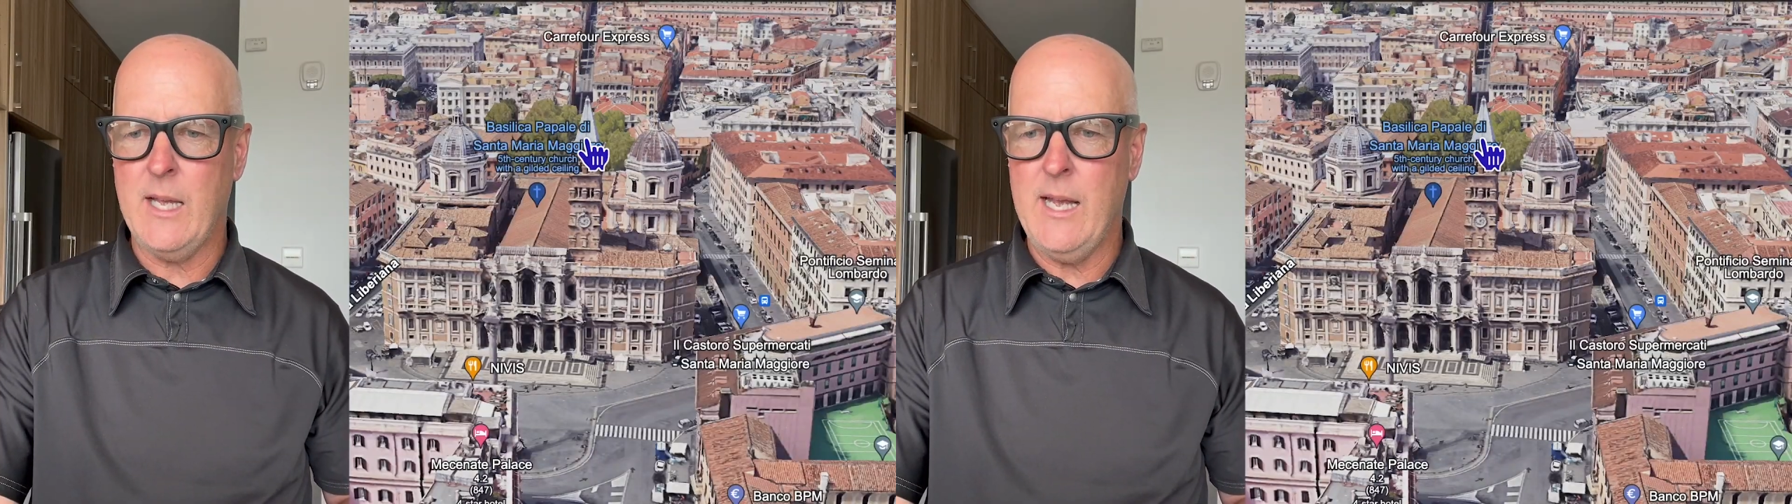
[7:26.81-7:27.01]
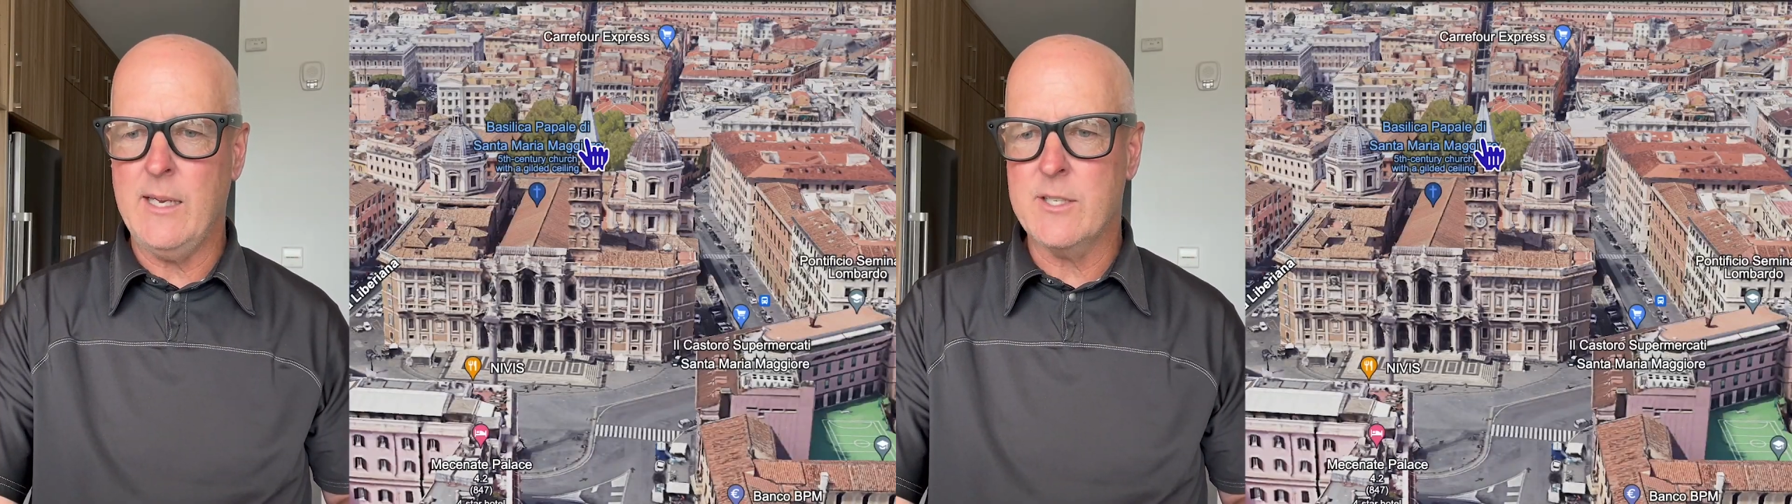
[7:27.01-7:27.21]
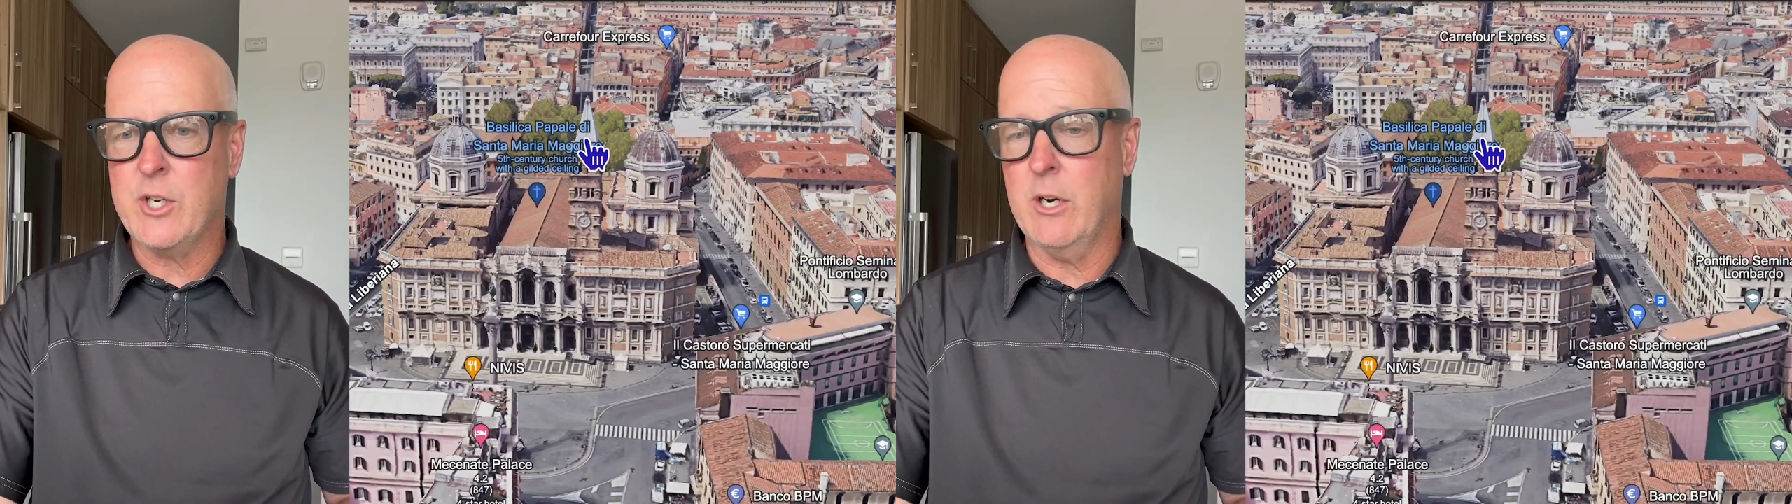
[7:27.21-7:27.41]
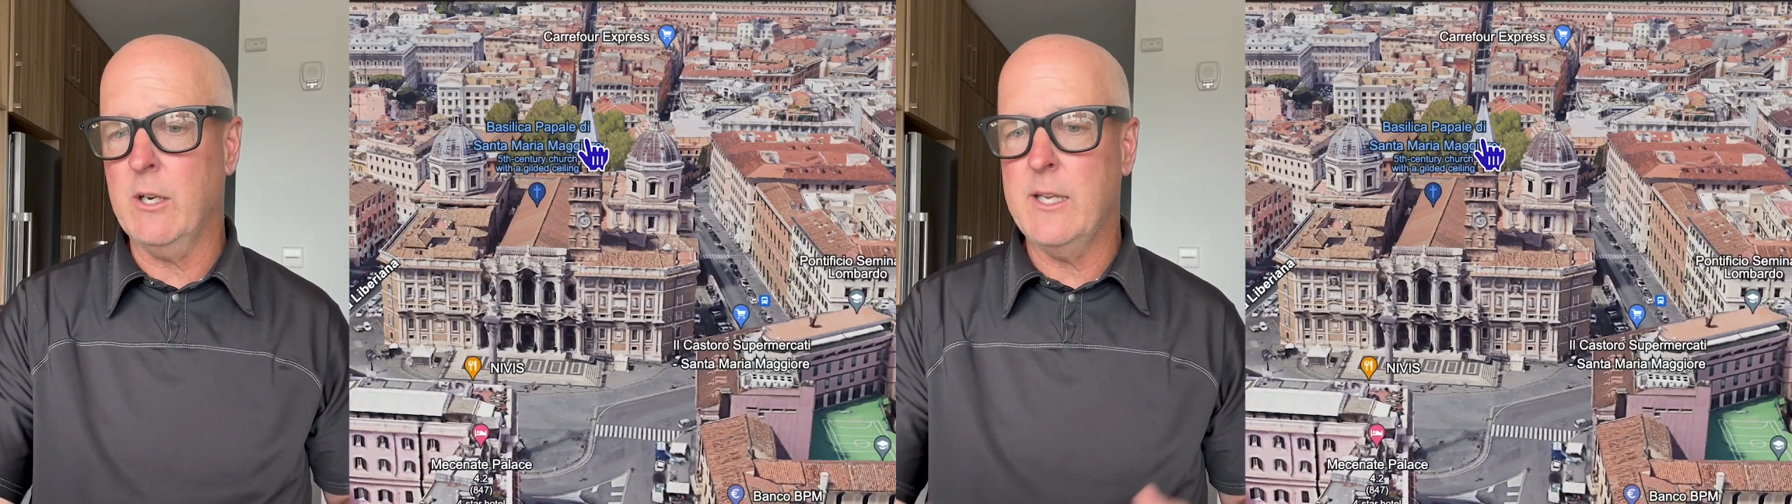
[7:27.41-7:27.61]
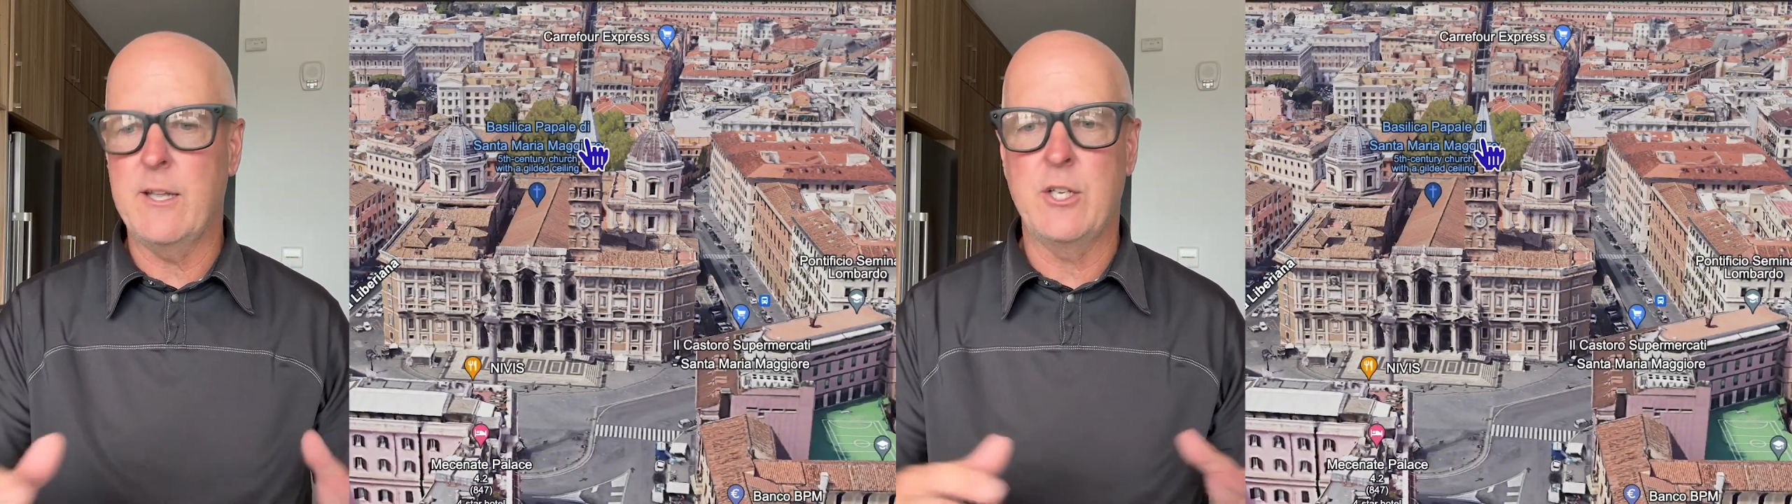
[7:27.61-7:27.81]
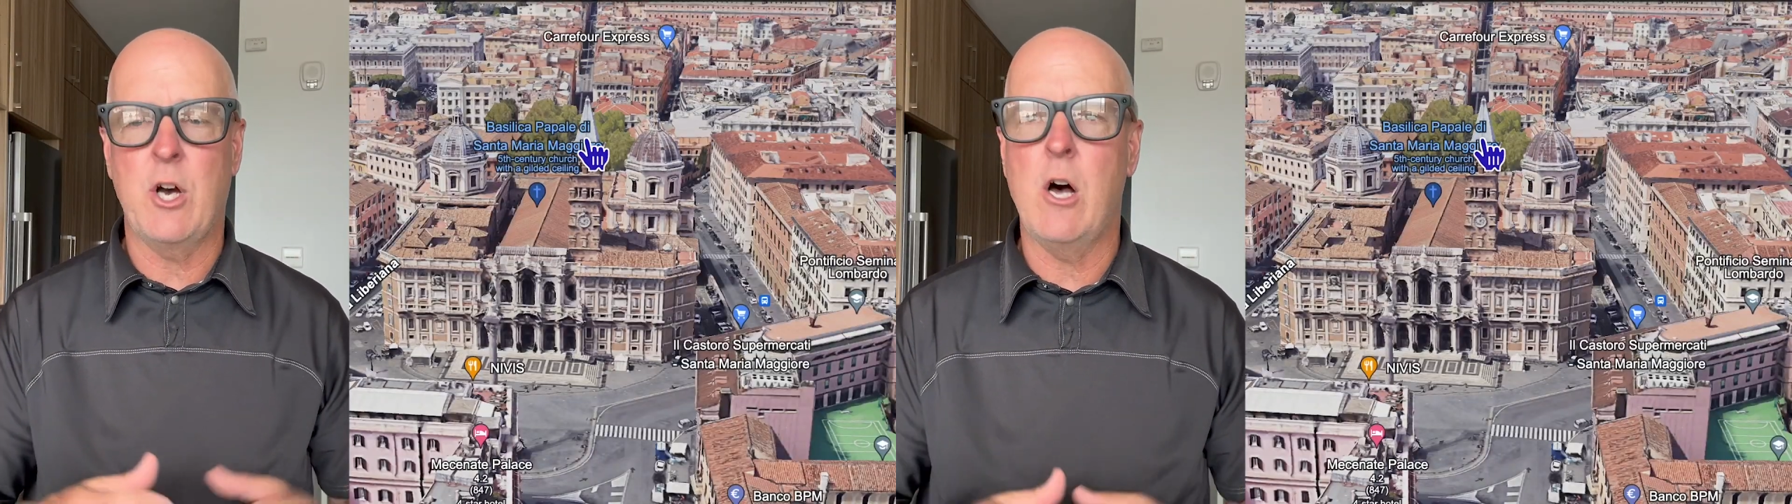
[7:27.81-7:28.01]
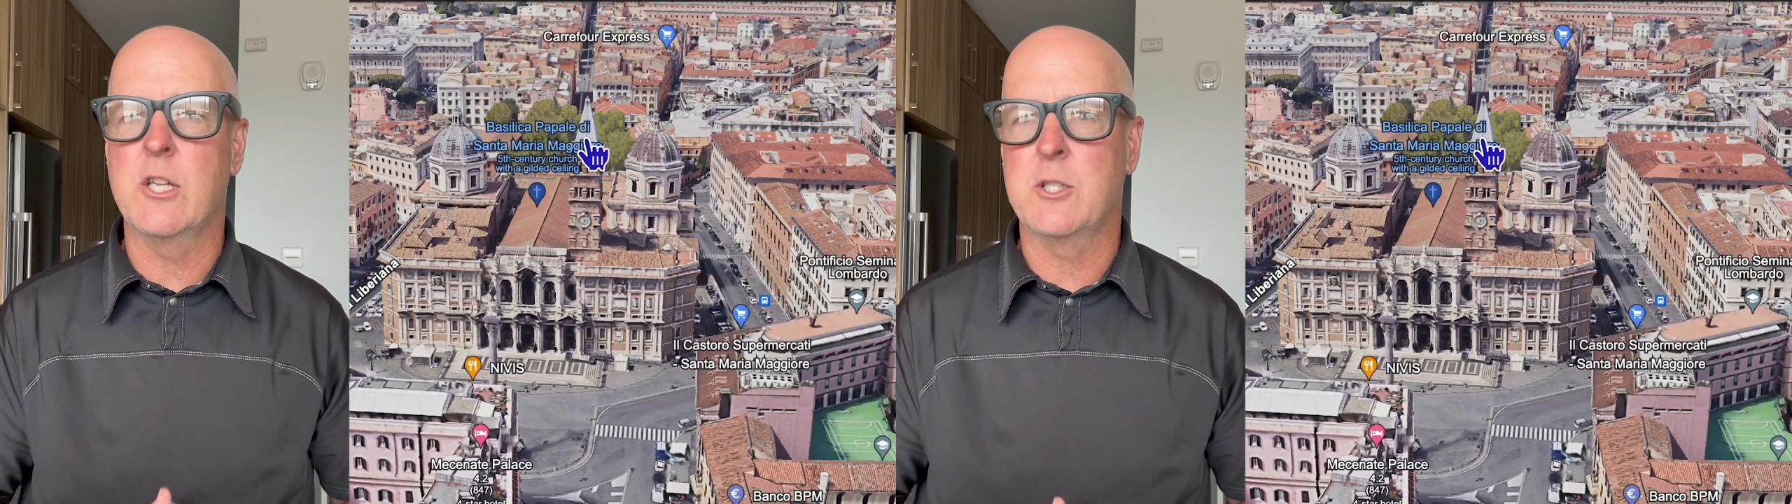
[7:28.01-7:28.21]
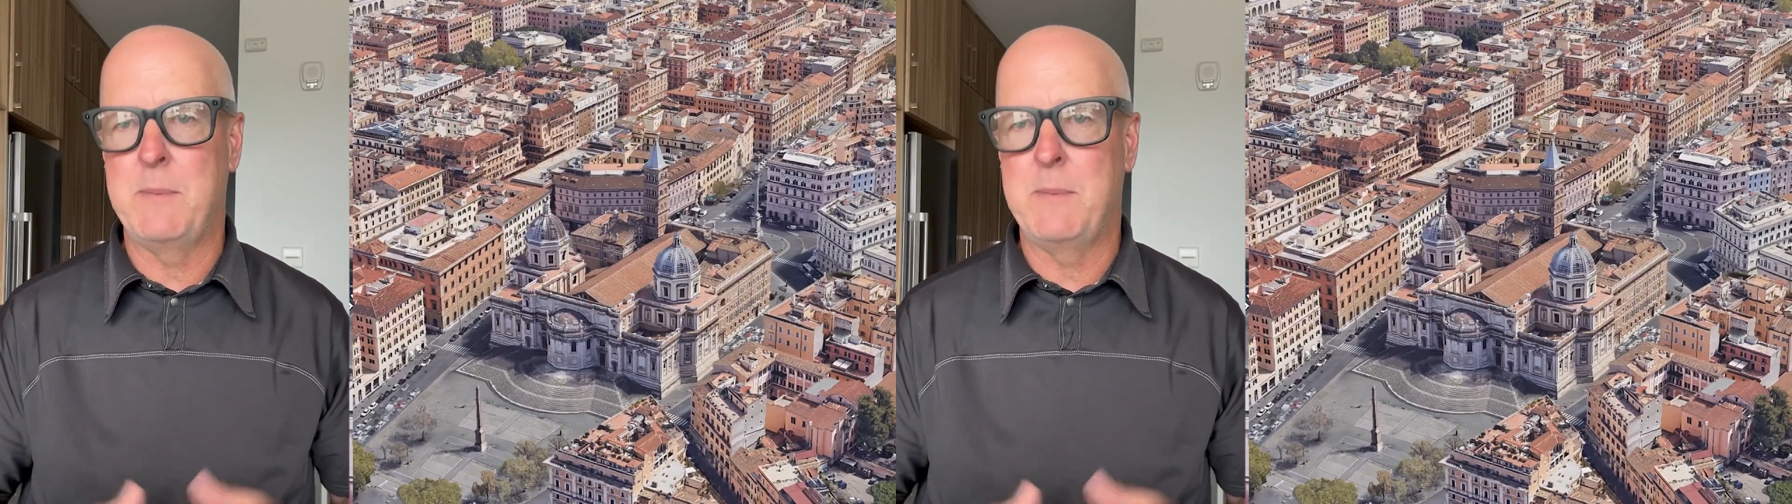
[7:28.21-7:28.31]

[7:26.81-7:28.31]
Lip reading: And it's currently the tallest